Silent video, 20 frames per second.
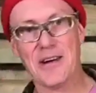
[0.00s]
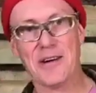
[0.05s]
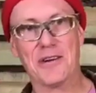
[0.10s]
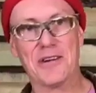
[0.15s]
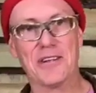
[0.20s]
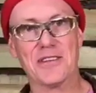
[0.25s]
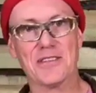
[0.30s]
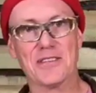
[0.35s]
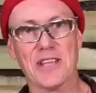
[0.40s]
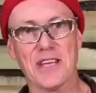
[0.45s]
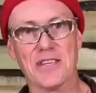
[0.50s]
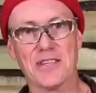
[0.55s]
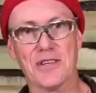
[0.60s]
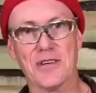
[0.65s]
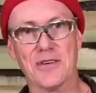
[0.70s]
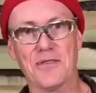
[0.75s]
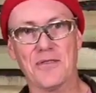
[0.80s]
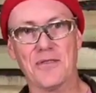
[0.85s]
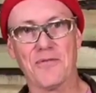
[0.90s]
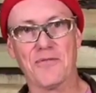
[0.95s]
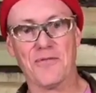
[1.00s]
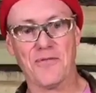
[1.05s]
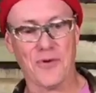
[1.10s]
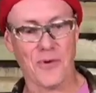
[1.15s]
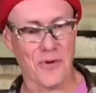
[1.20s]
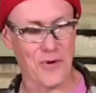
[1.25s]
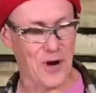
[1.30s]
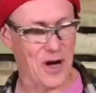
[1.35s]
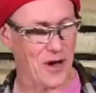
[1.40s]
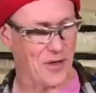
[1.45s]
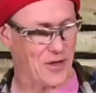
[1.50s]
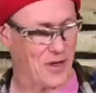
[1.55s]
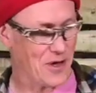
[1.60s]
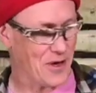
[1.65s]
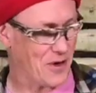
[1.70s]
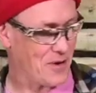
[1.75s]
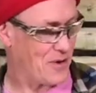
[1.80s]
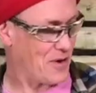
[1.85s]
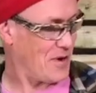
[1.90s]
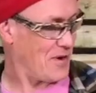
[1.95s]
Stay tuned for
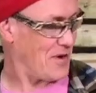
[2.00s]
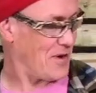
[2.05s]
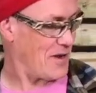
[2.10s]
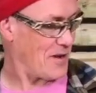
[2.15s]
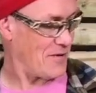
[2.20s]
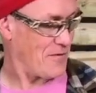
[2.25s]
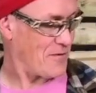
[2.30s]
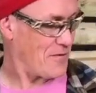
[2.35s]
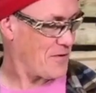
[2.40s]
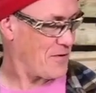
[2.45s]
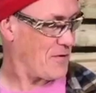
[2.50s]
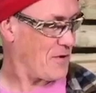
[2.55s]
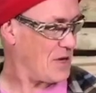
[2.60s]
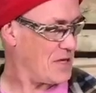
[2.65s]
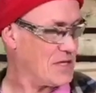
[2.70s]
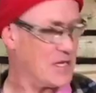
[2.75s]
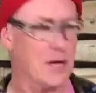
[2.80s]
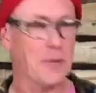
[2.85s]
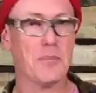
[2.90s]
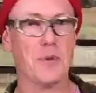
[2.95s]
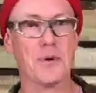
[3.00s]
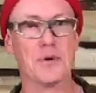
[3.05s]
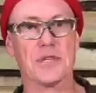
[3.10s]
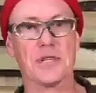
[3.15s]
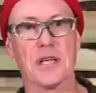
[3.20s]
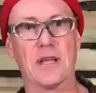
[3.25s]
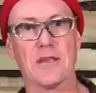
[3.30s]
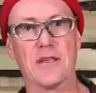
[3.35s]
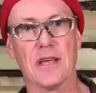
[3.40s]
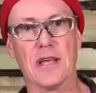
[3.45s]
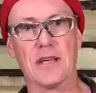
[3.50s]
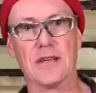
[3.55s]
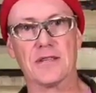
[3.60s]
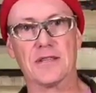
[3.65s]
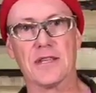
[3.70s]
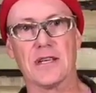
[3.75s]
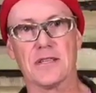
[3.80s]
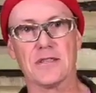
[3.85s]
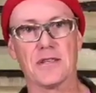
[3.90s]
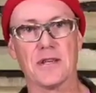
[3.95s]
other crazy unboxing things.
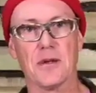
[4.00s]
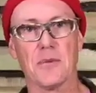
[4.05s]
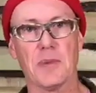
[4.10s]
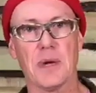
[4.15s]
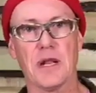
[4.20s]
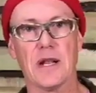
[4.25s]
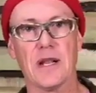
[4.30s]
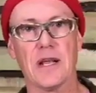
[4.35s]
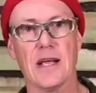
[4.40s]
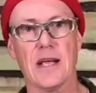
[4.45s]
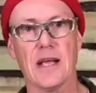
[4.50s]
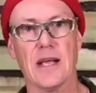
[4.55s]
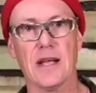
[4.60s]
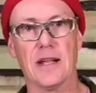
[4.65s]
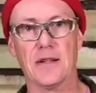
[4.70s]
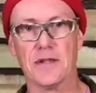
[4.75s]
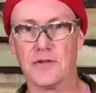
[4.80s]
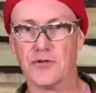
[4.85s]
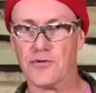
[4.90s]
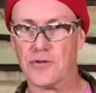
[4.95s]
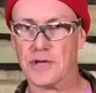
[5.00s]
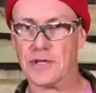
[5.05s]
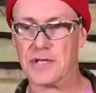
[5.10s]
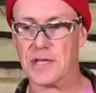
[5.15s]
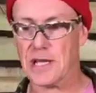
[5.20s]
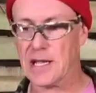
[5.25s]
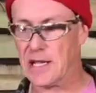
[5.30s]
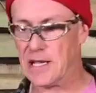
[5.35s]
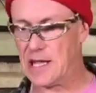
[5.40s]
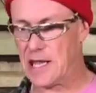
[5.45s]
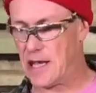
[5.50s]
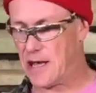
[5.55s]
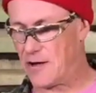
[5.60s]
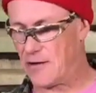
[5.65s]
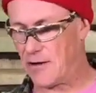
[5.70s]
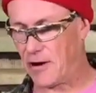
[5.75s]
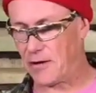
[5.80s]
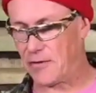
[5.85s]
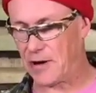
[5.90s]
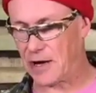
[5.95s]
It's going to be an interesting year,
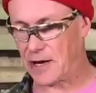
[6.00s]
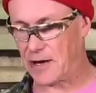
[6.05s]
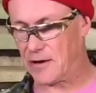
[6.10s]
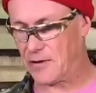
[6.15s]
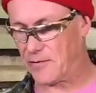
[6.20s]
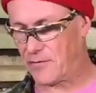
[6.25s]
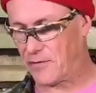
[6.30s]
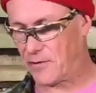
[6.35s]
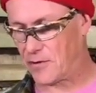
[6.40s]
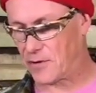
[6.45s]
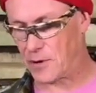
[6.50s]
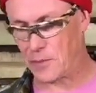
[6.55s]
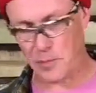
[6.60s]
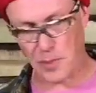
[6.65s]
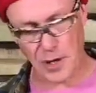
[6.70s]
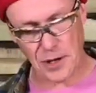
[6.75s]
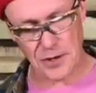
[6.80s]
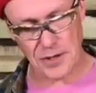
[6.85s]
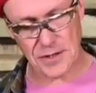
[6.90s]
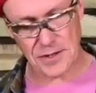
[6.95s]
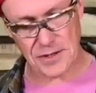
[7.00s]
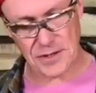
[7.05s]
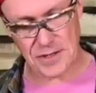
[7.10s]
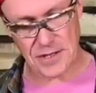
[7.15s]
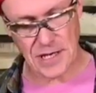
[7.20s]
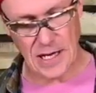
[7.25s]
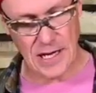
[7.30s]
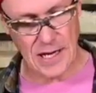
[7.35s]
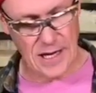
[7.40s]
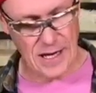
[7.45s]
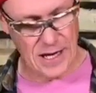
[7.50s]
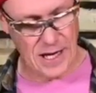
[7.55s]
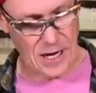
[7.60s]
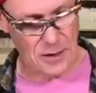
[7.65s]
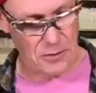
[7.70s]
I reckon, for components, and